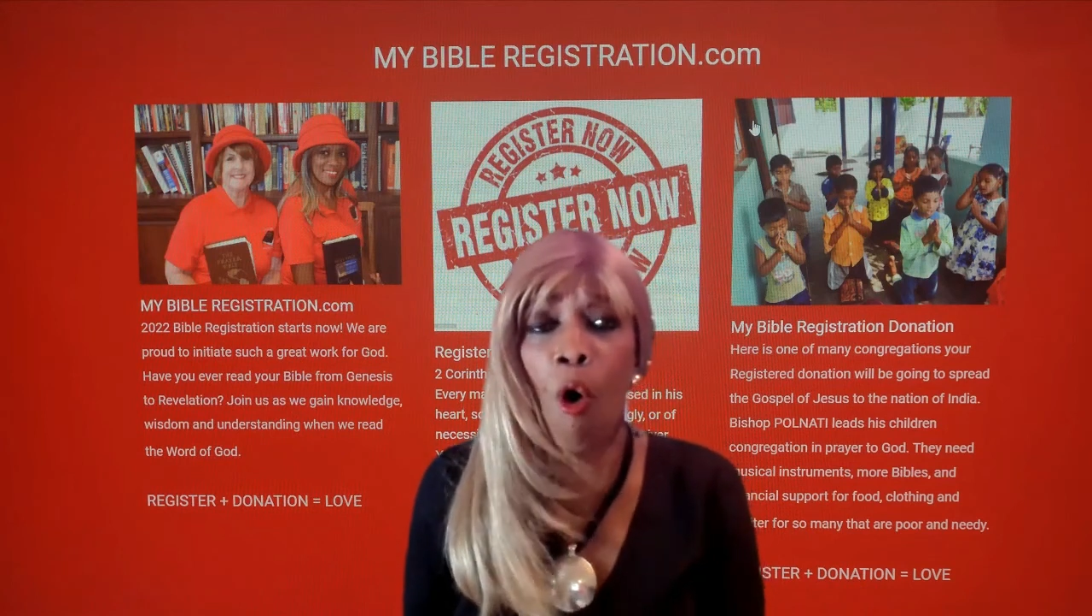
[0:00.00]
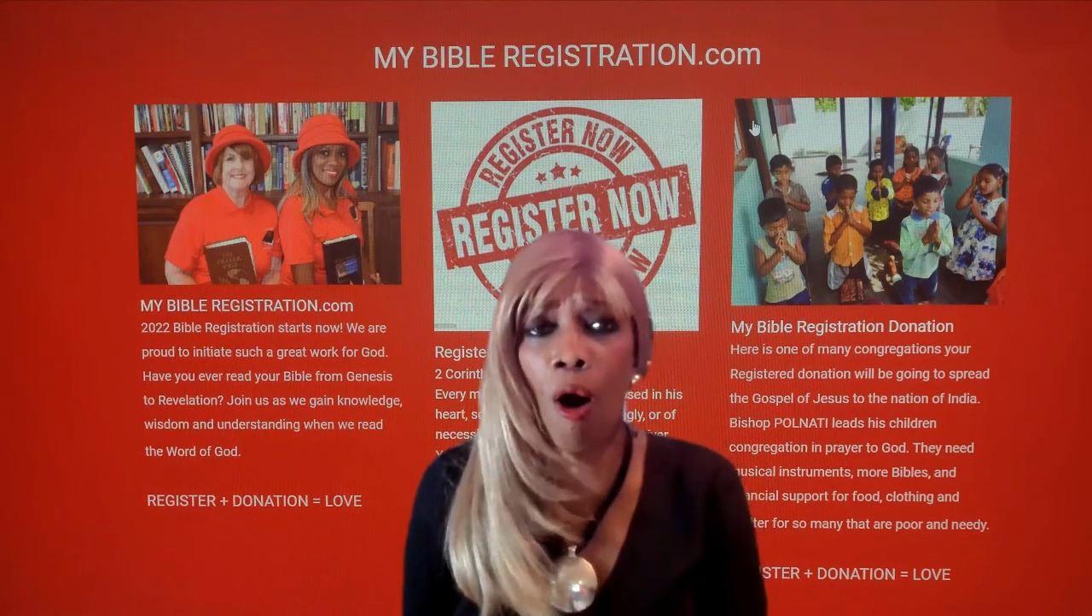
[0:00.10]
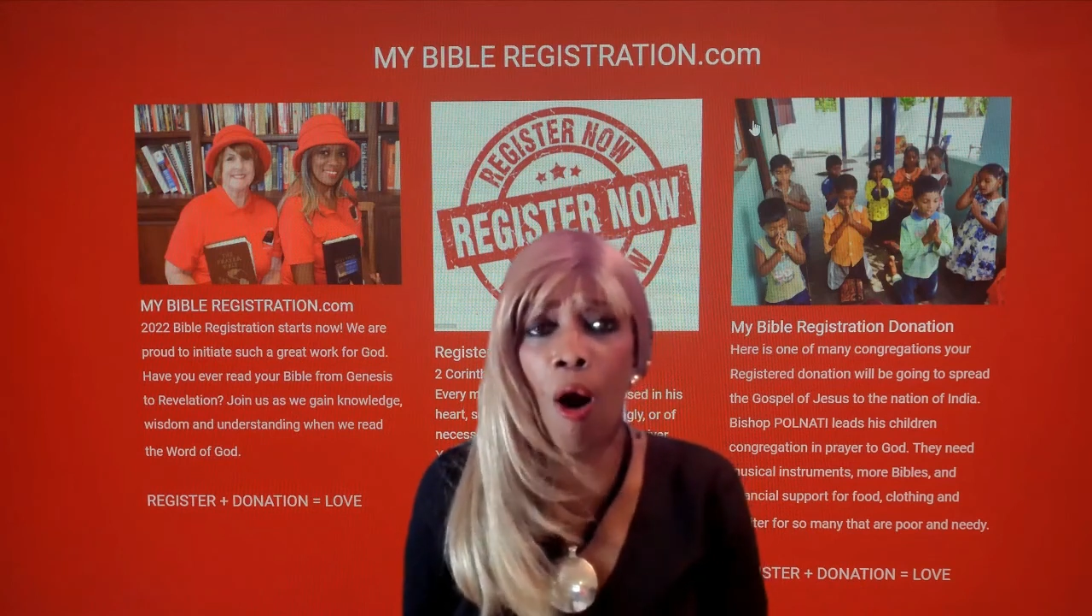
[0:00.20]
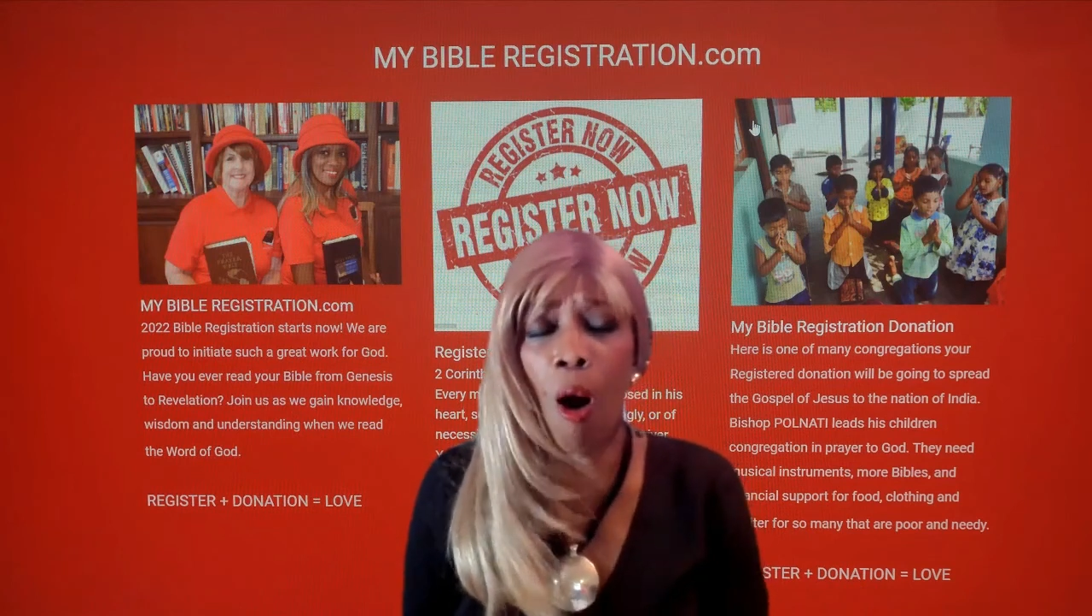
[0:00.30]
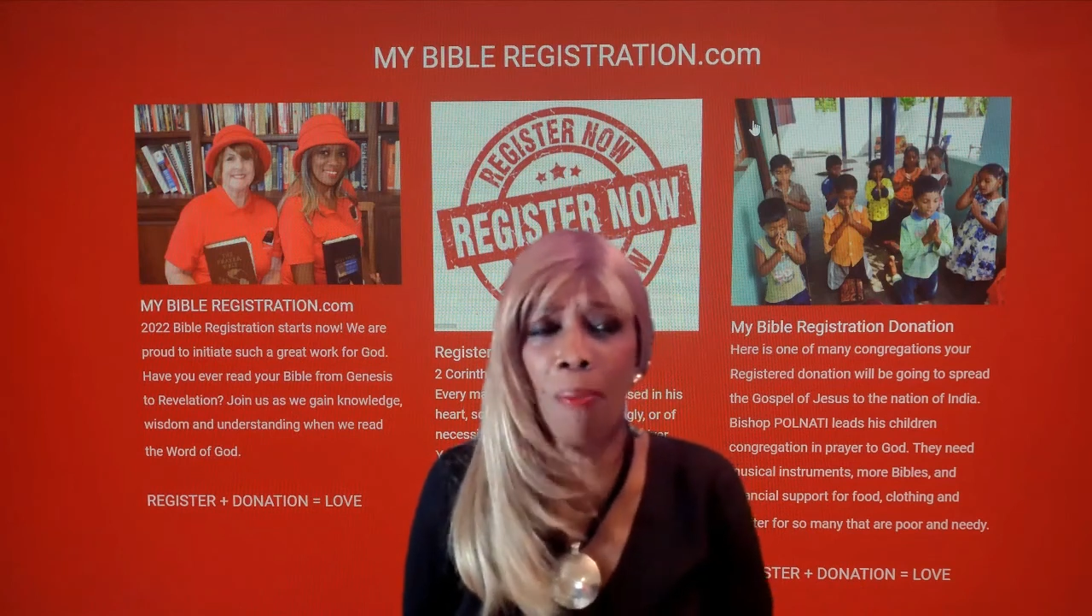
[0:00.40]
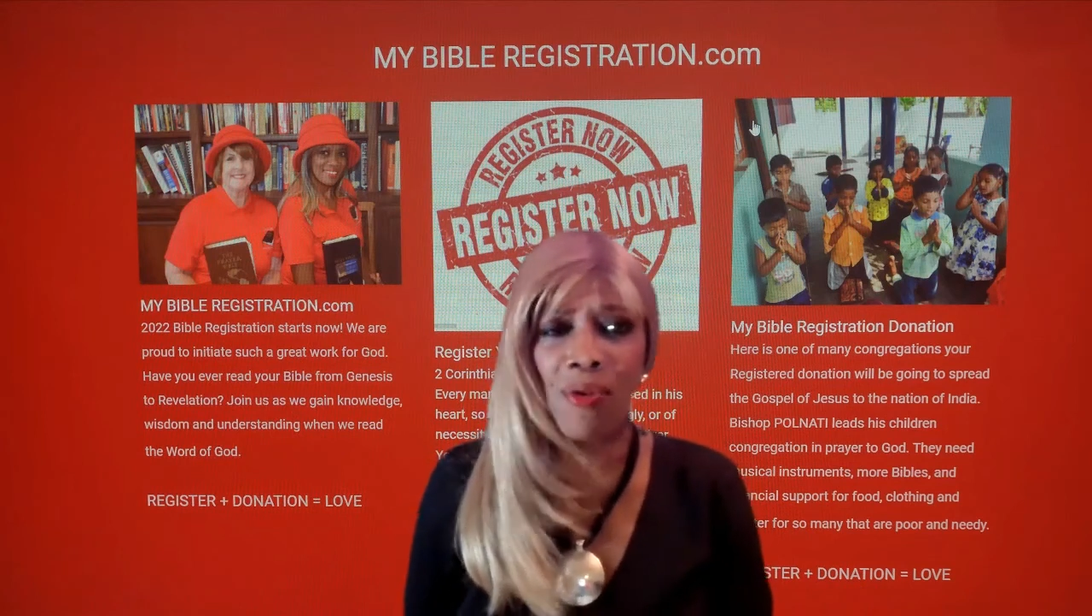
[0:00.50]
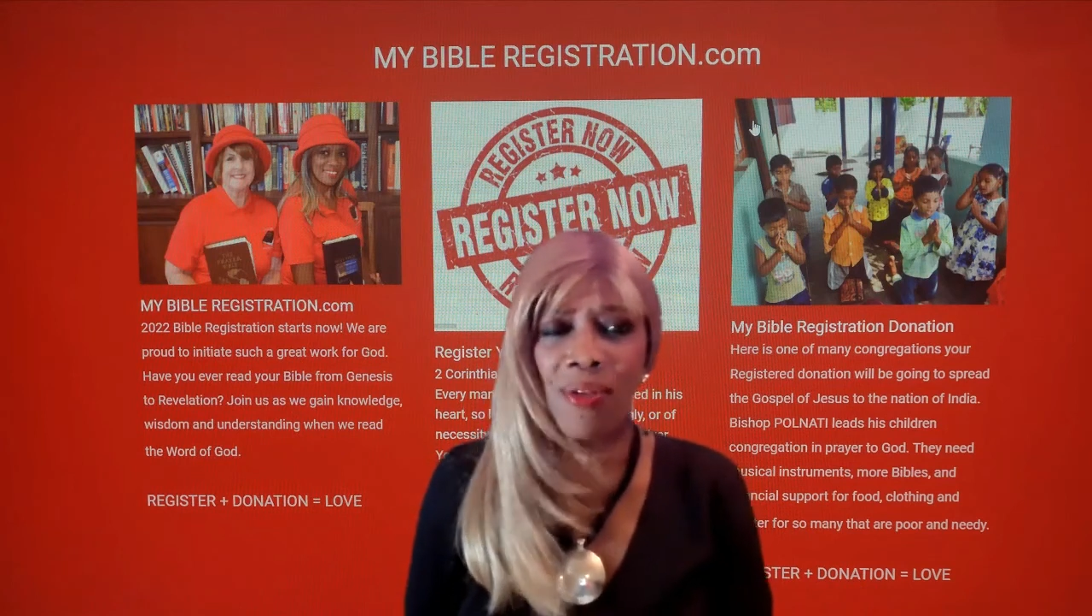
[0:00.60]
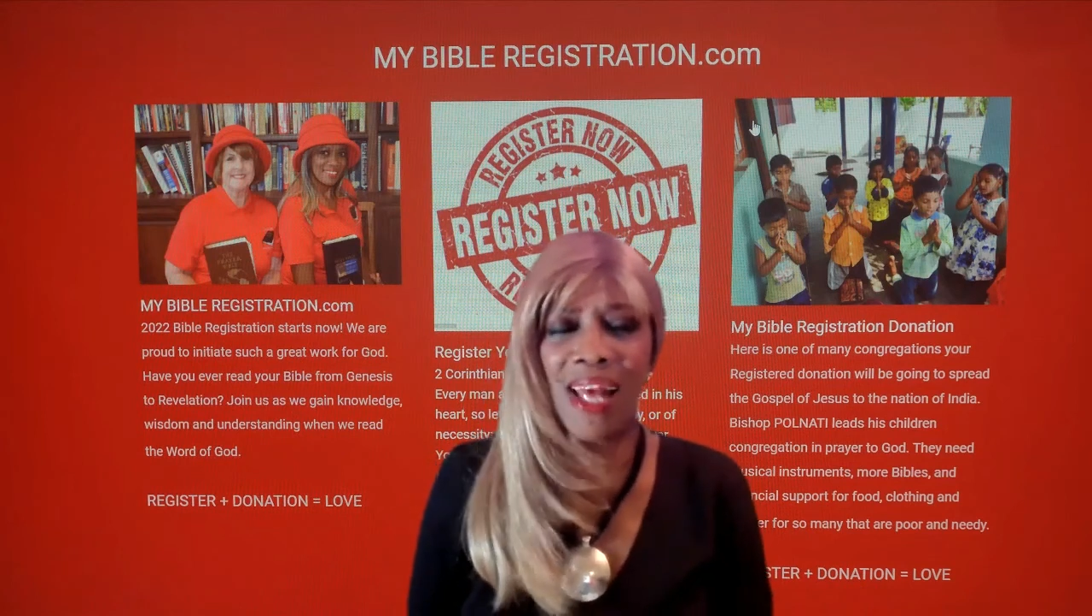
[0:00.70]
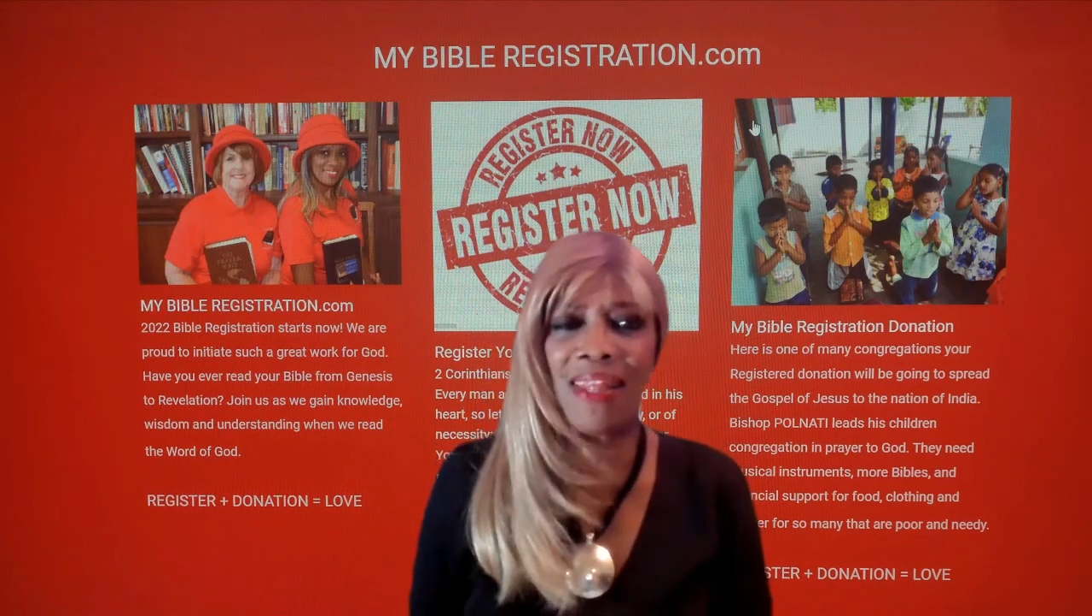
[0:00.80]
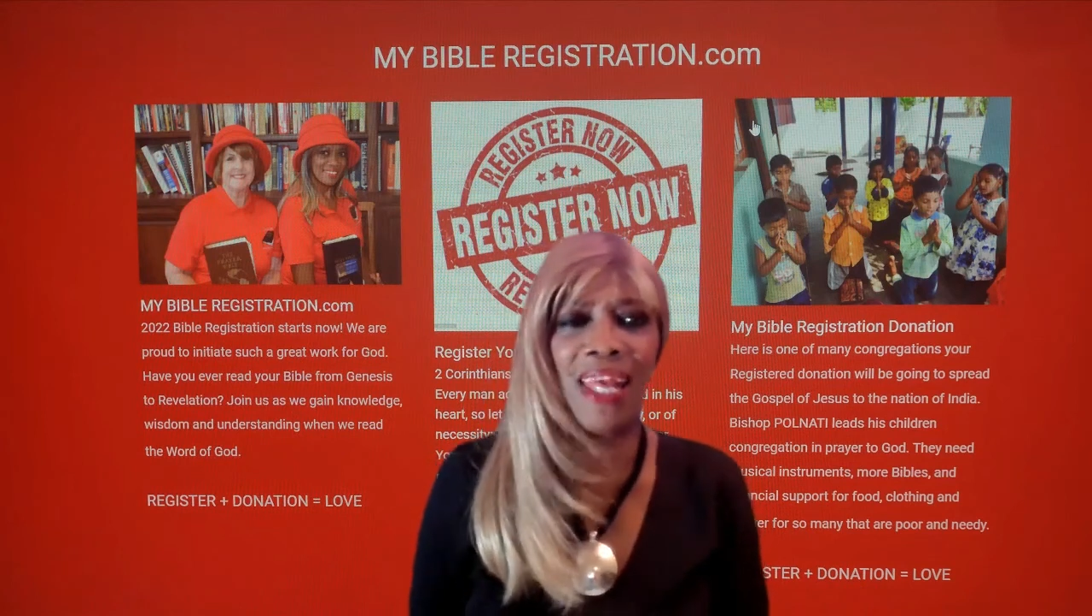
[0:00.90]
poorer
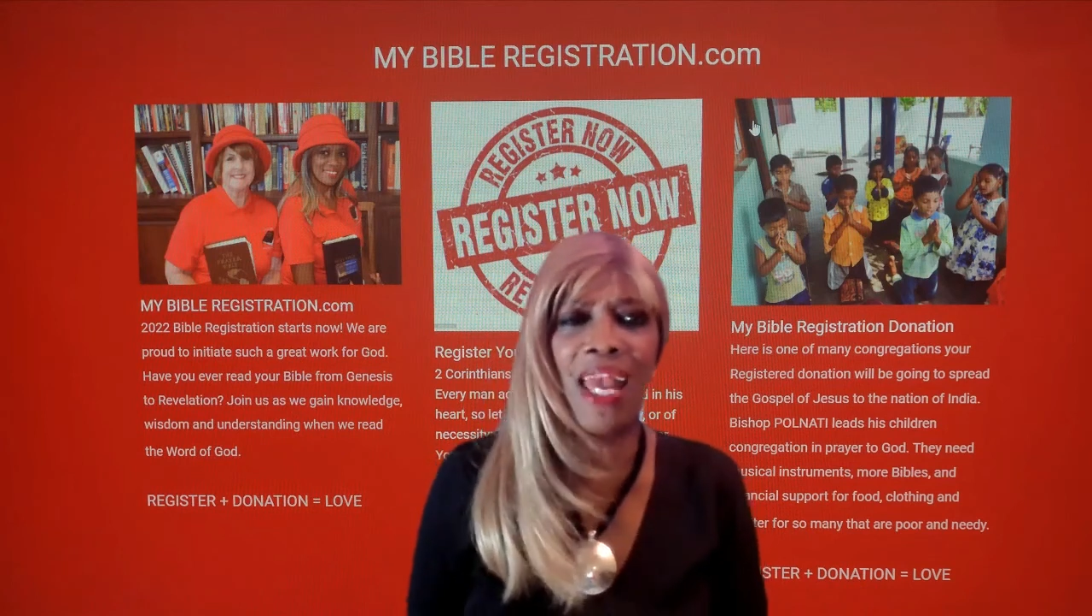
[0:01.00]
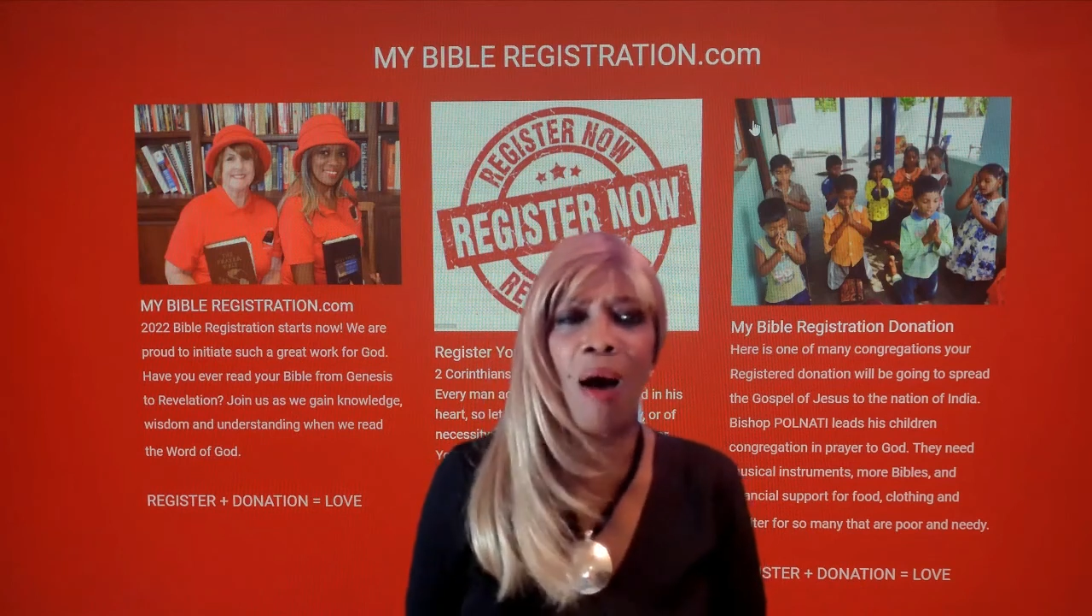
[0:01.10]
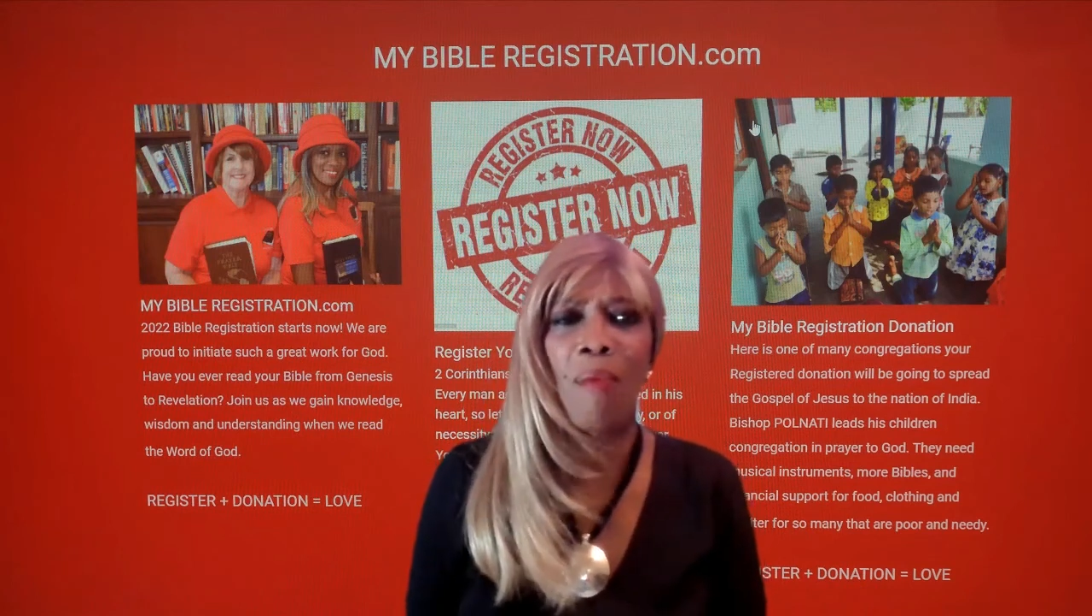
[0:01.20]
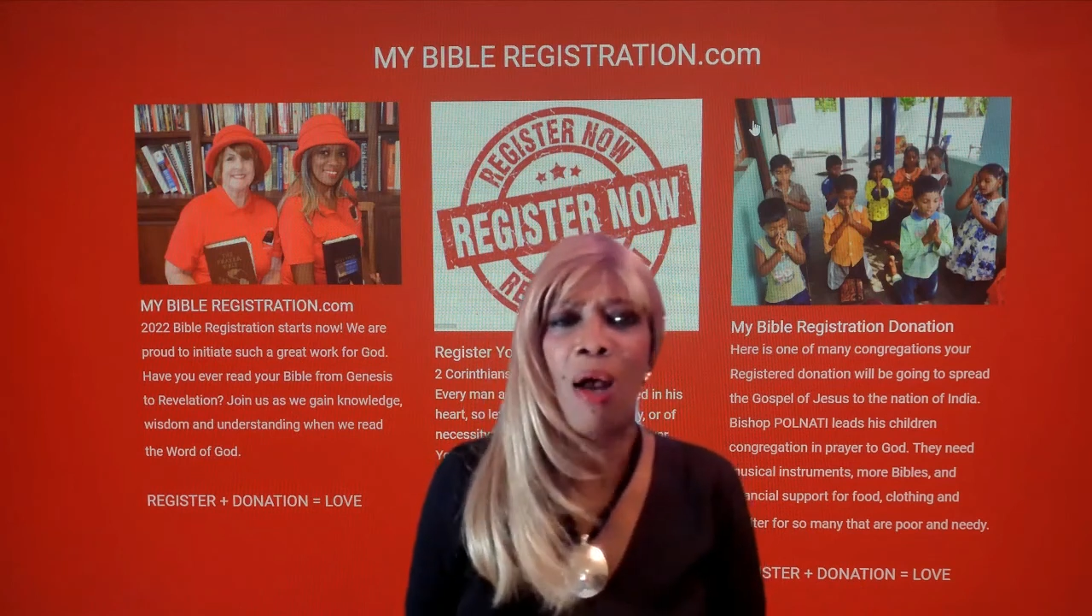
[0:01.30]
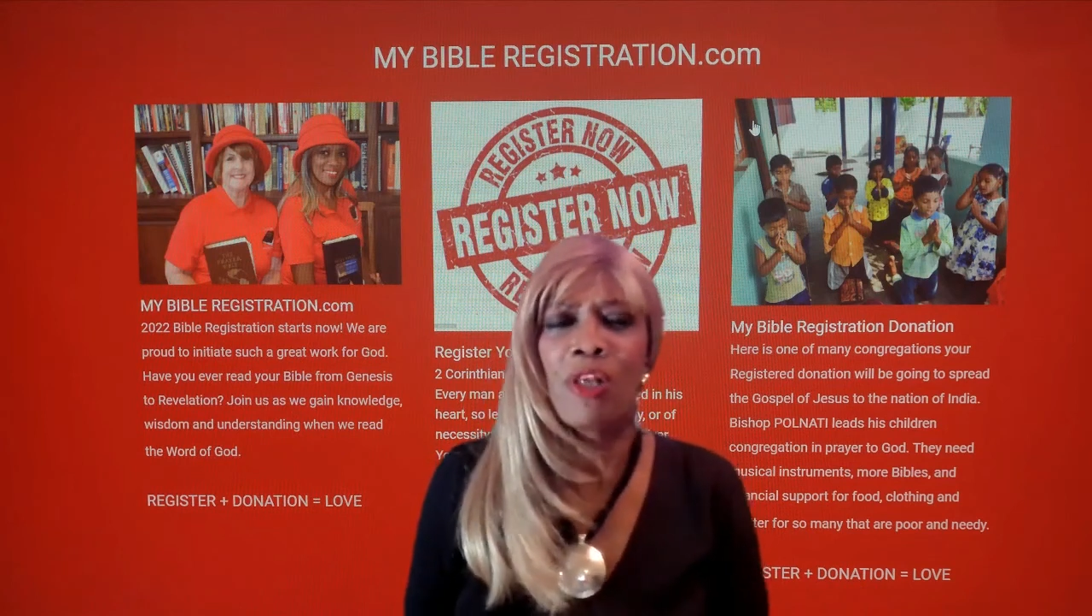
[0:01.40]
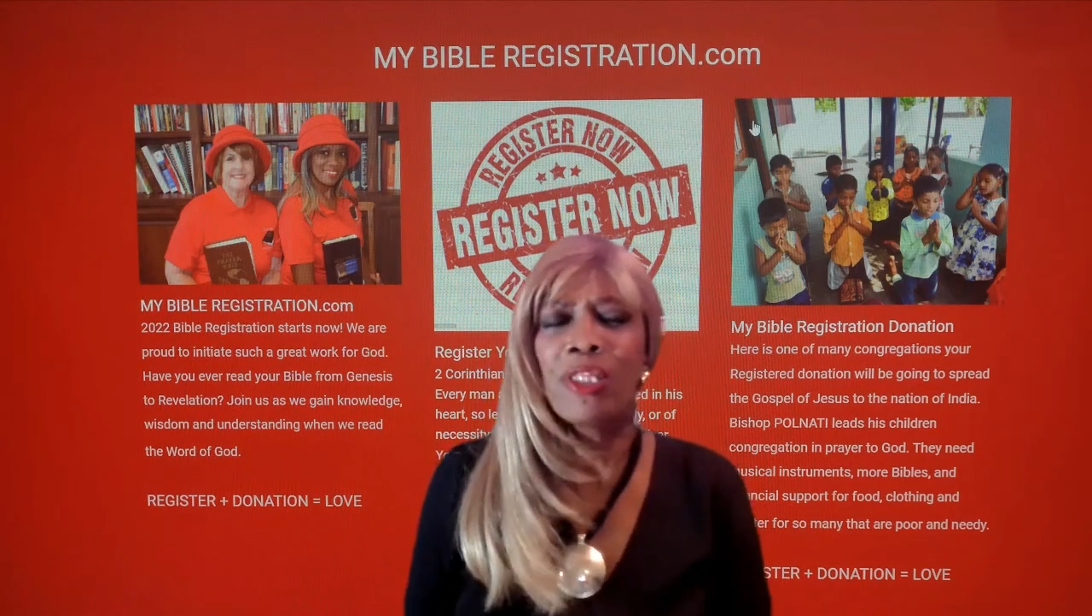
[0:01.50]
almost than them.